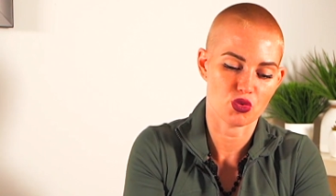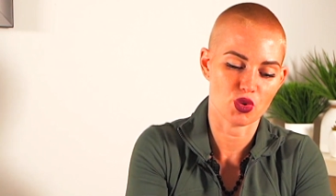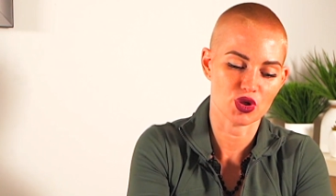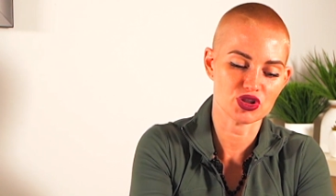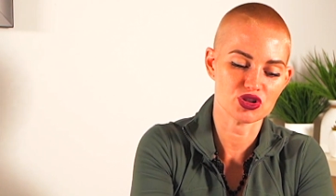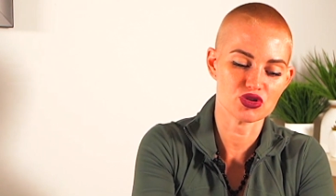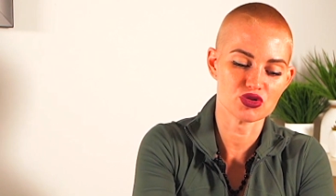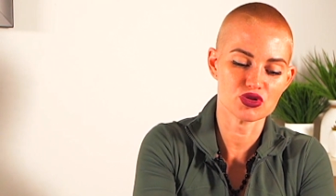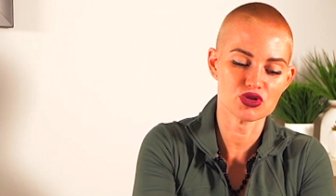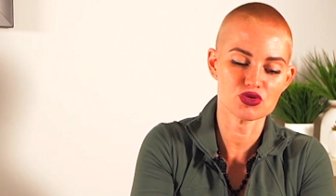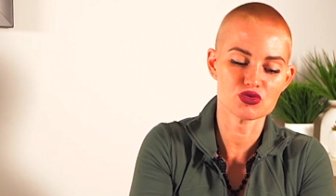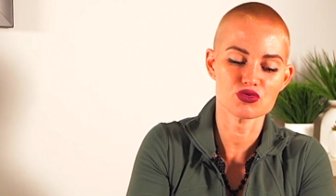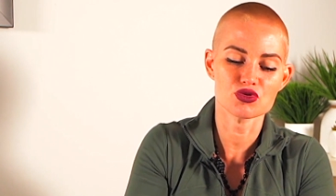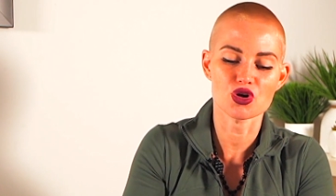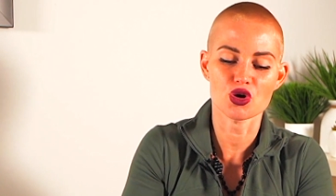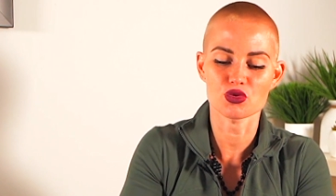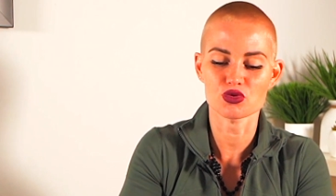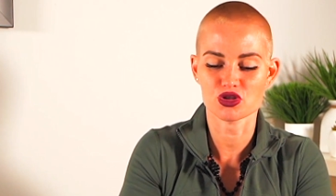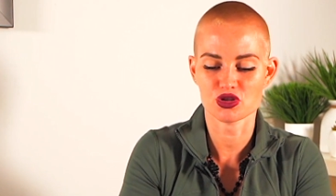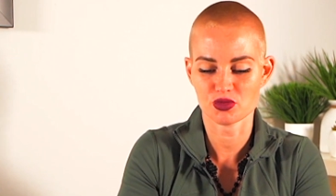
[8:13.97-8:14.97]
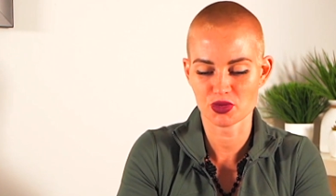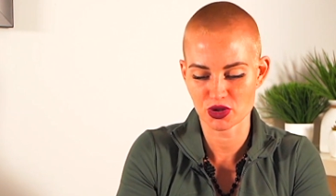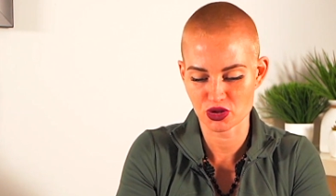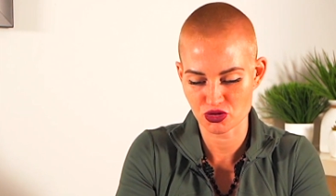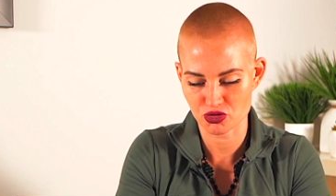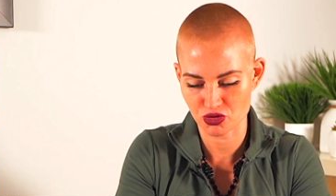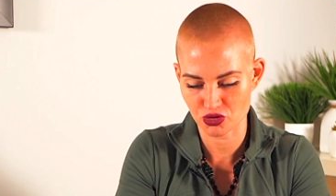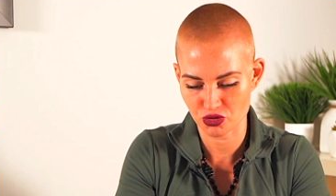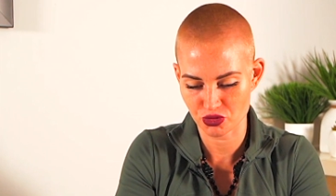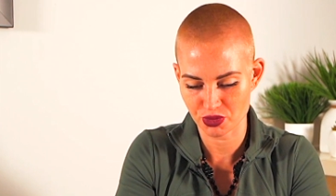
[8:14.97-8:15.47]
What do you know to be
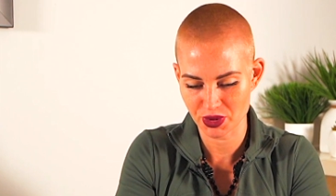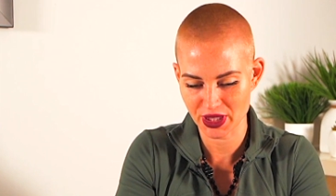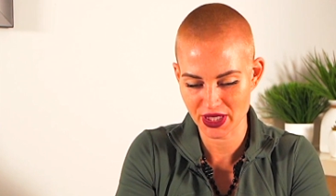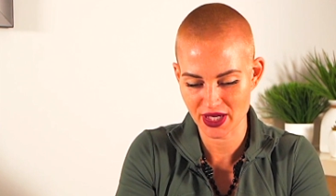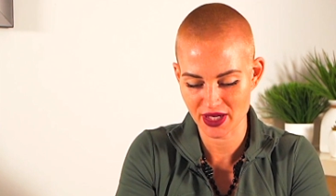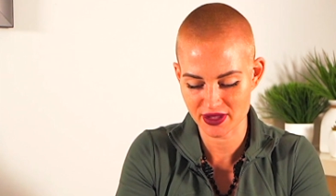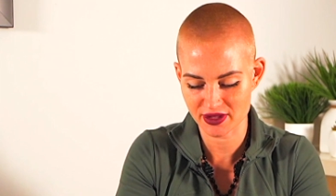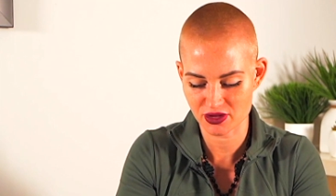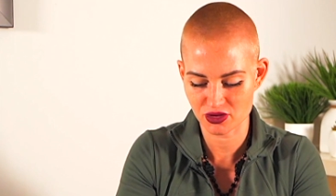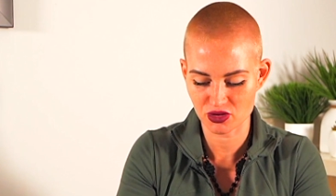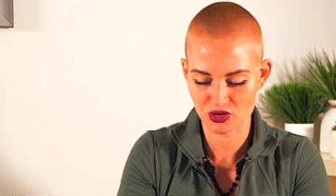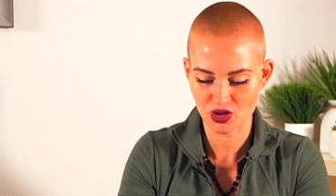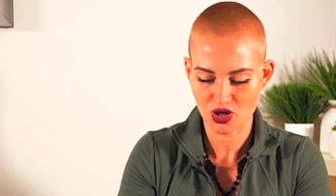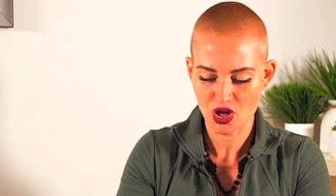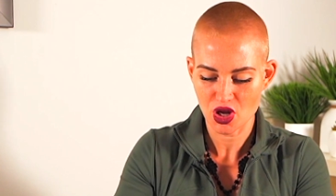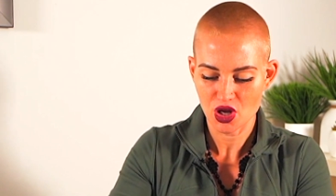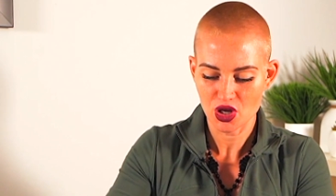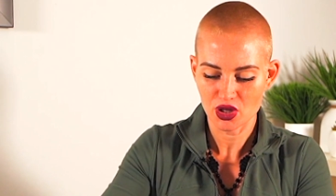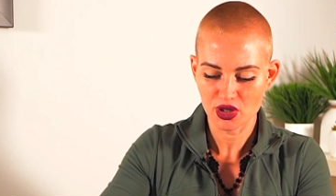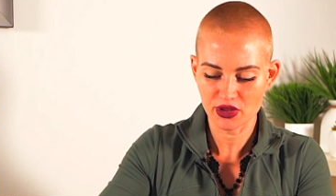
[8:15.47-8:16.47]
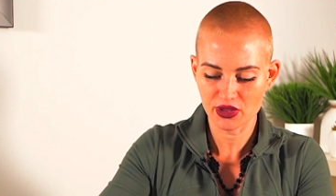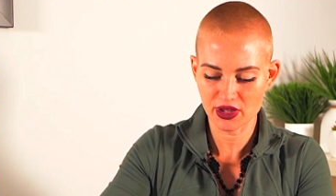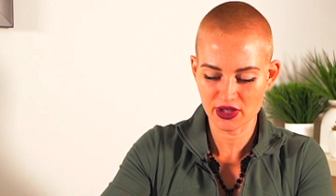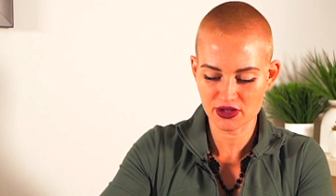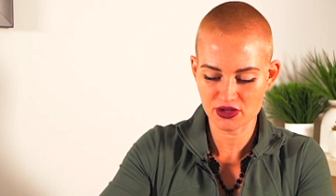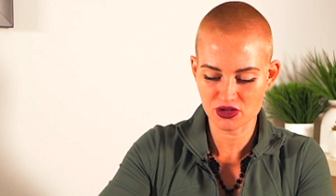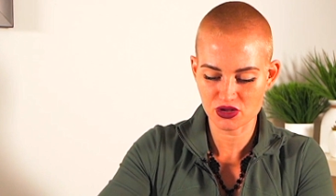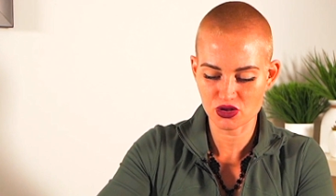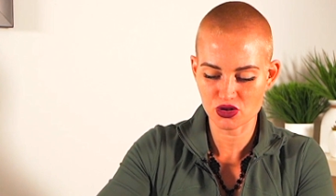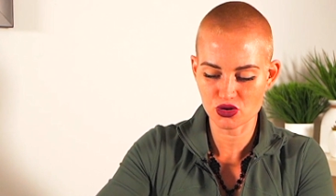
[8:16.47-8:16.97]
true? Because
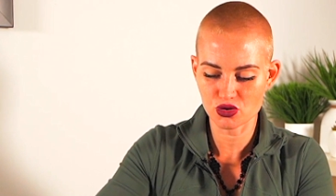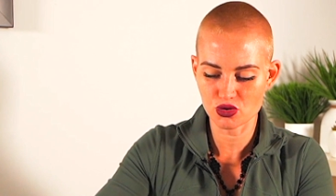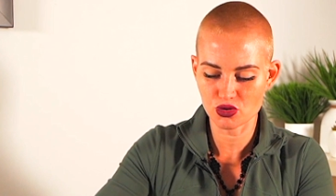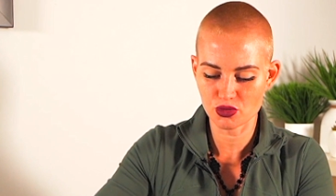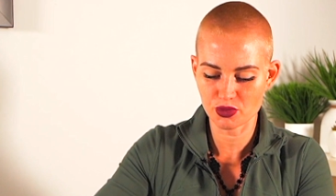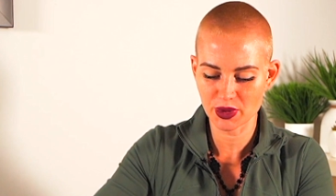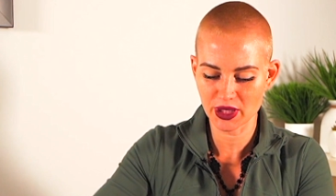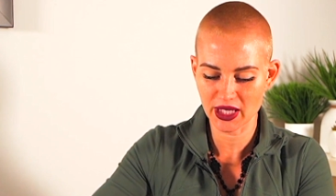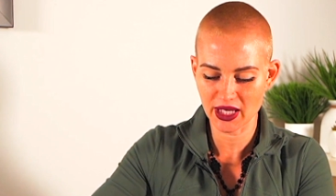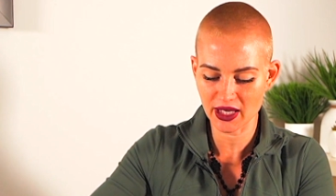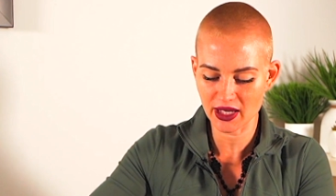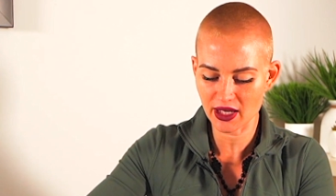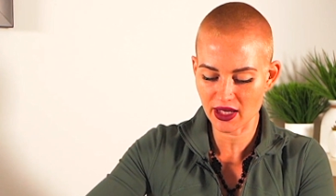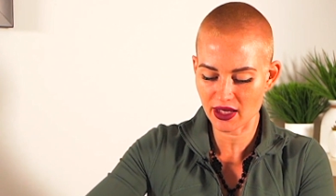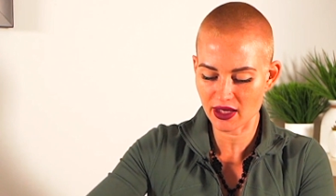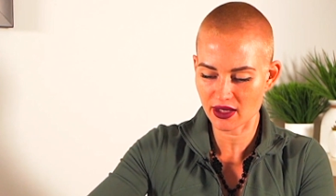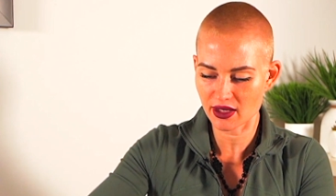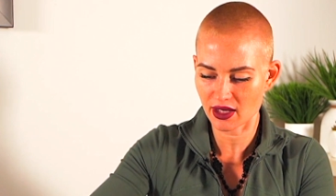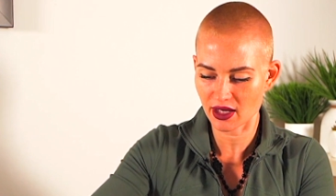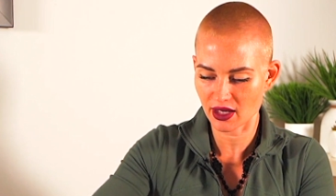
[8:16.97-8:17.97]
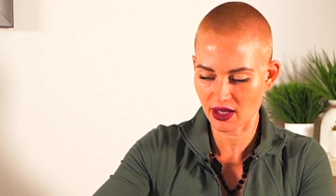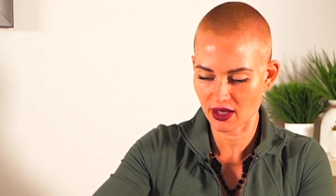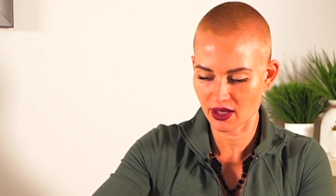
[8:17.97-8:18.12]
this new beginning